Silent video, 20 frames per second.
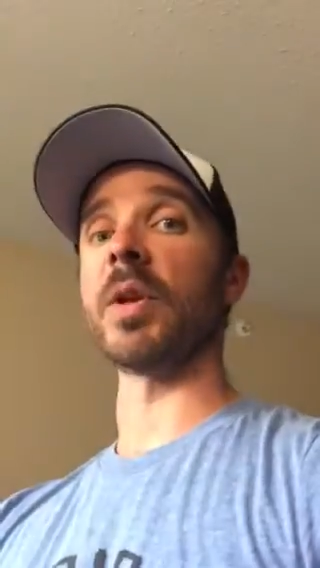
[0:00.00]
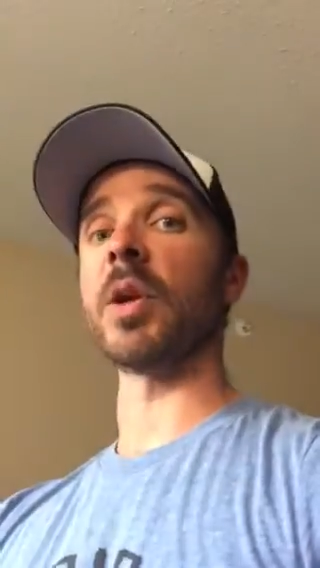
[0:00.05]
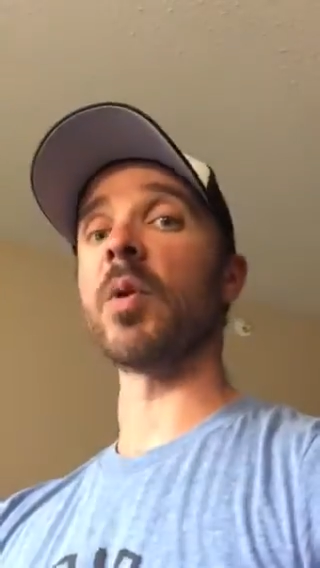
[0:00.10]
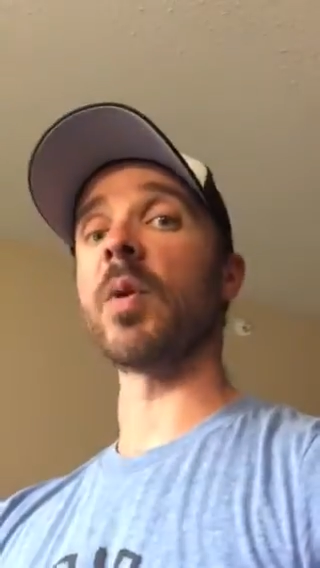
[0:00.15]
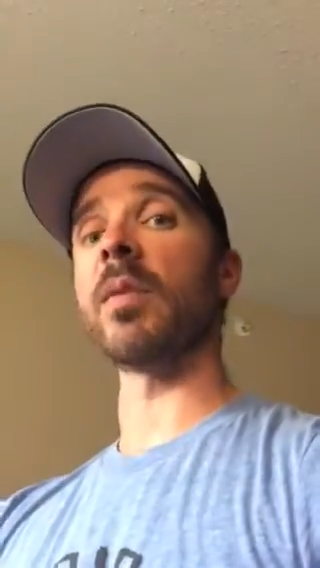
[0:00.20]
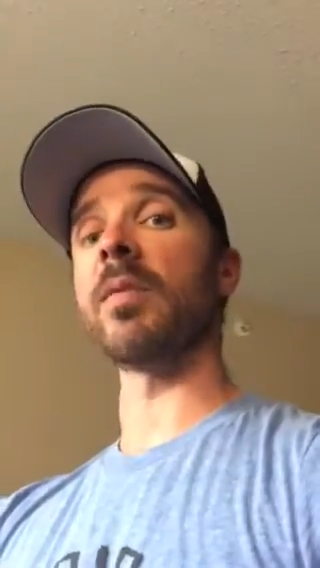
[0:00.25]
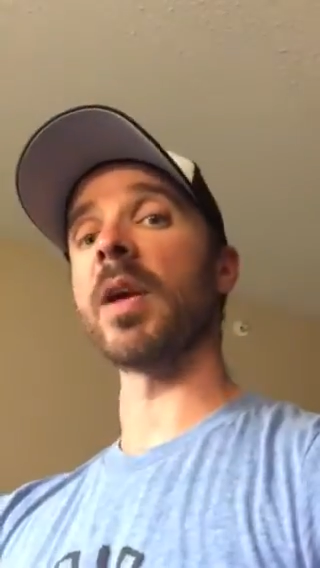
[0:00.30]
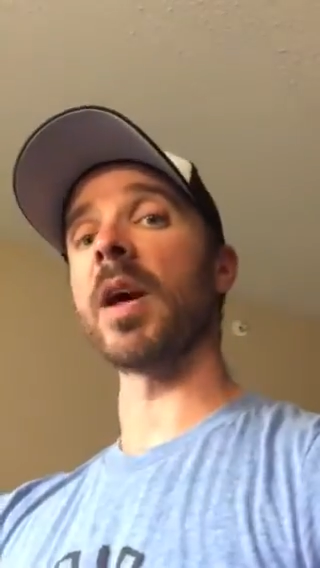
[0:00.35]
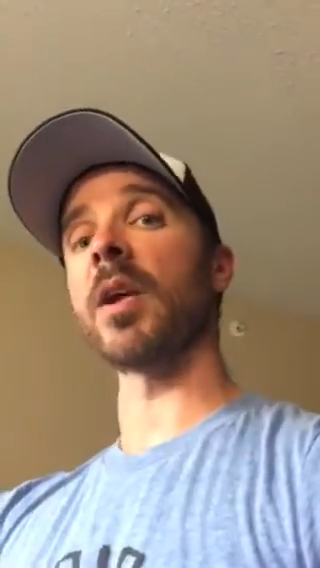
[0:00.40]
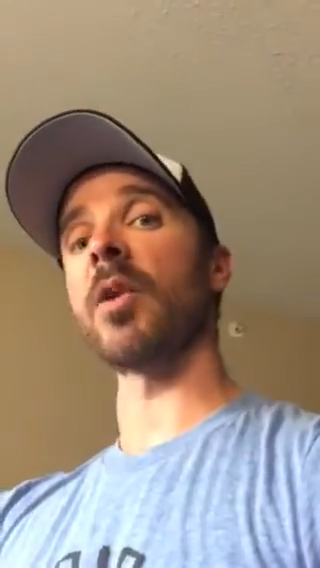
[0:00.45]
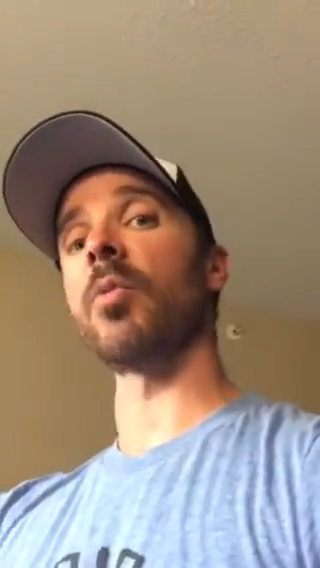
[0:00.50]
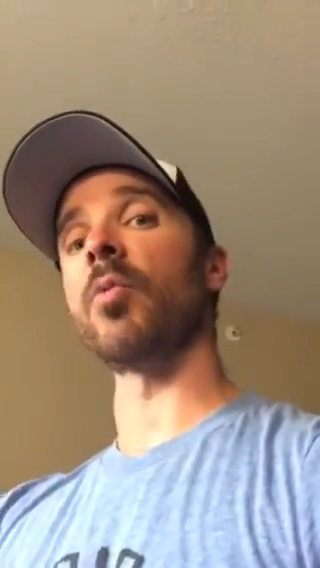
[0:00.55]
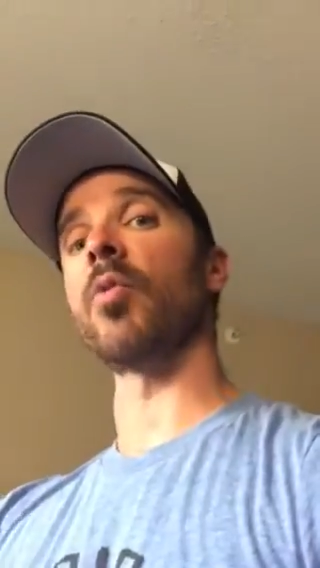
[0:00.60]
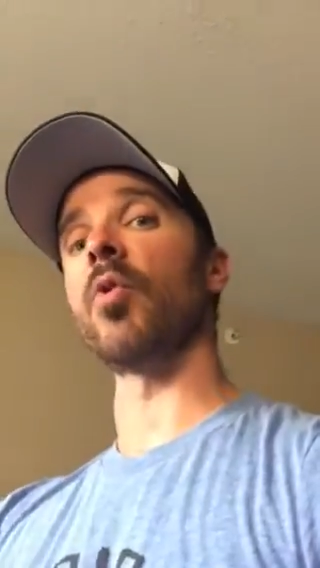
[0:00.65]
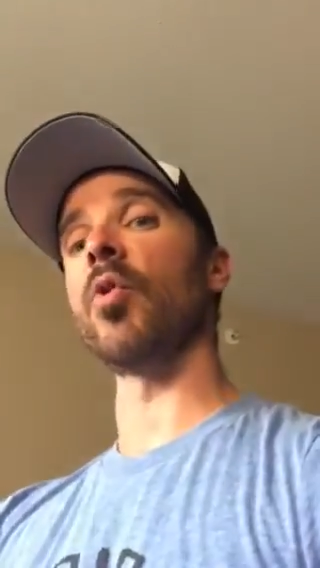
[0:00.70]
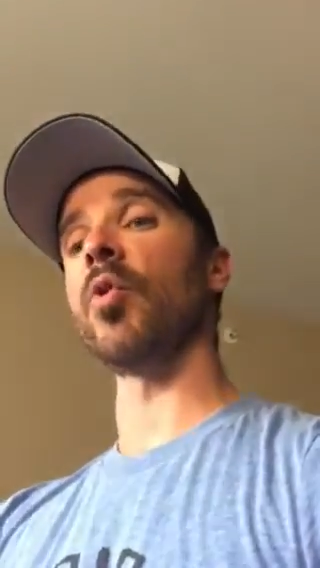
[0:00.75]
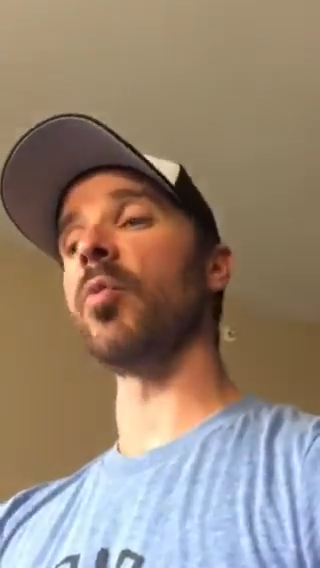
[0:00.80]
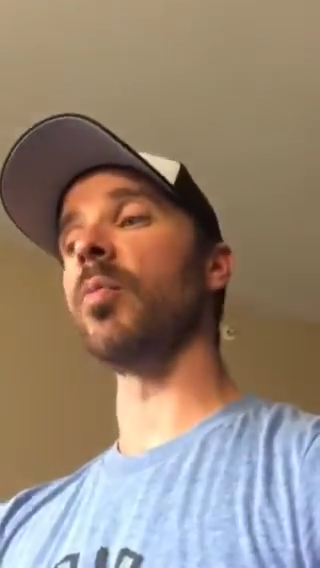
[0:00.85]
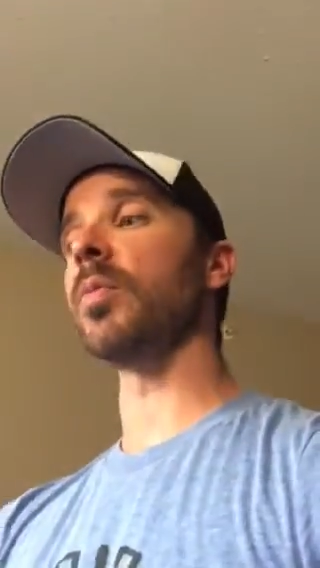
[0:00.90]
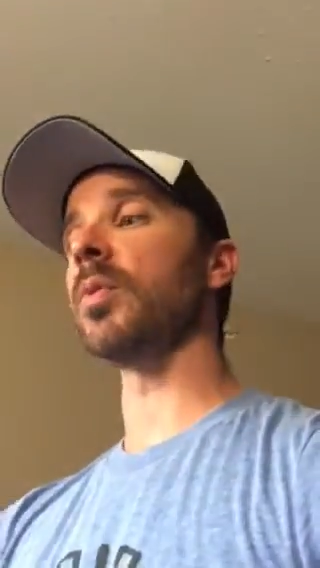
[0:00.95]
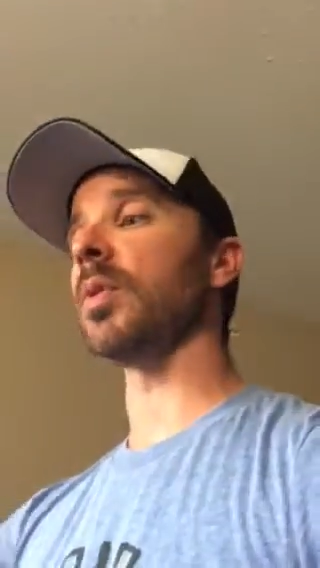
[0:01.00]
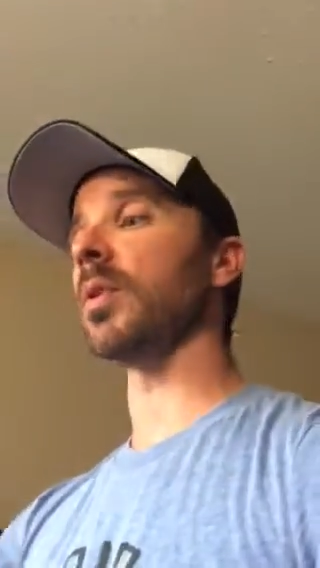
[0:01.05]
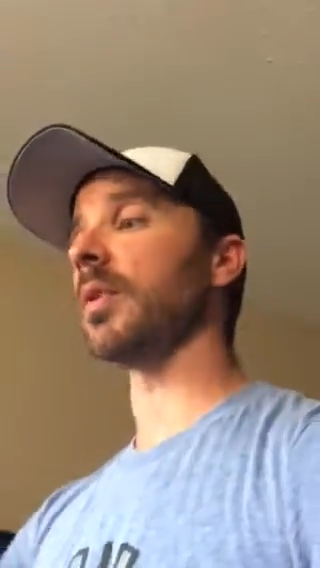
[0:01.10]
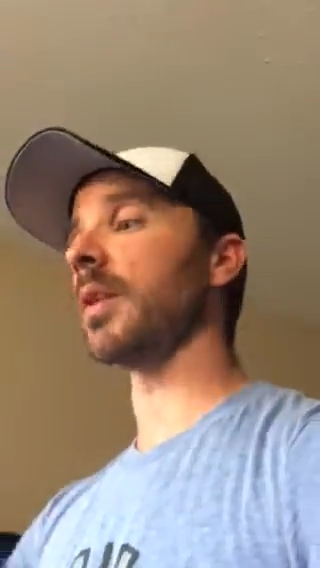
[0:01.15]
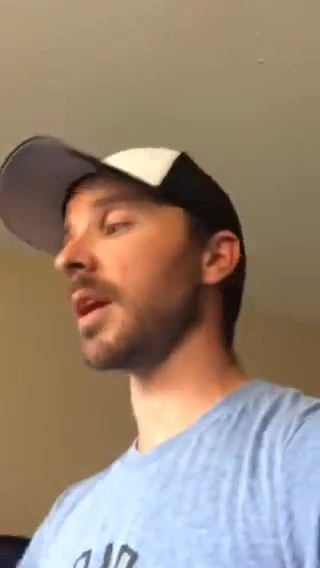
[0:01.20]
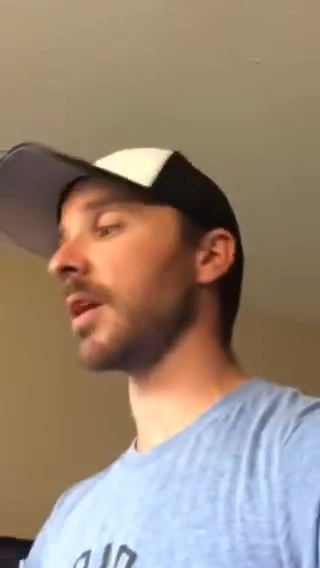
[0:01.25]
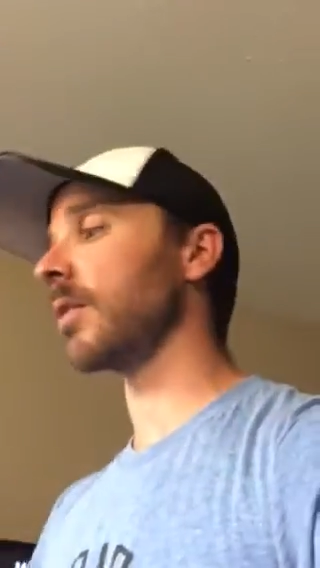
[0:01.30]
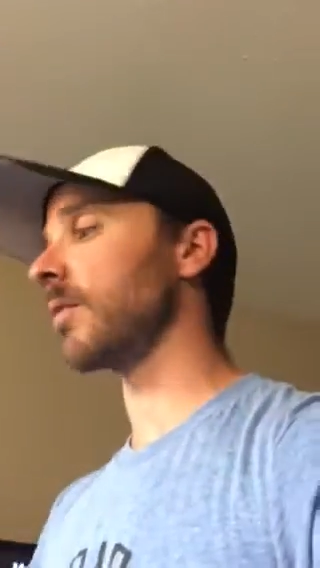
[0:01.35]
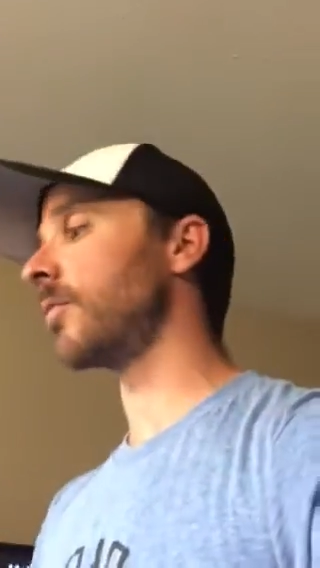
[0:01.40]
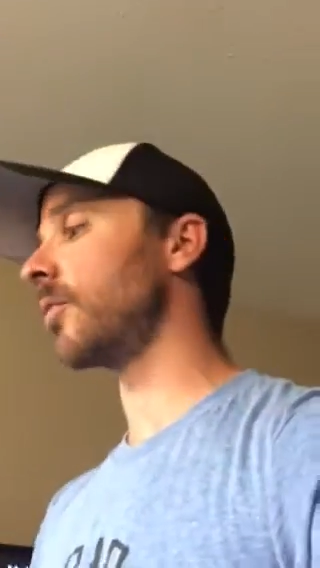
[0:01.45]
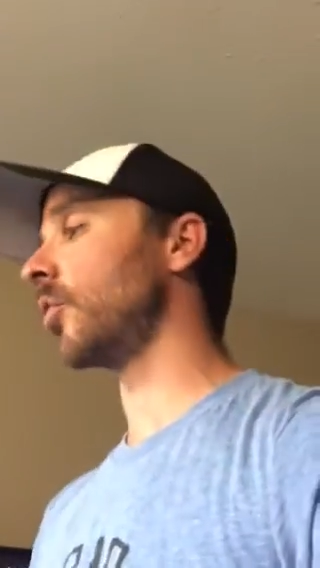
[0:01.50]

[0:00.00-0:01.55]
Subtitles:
We don't have a lot of room to take a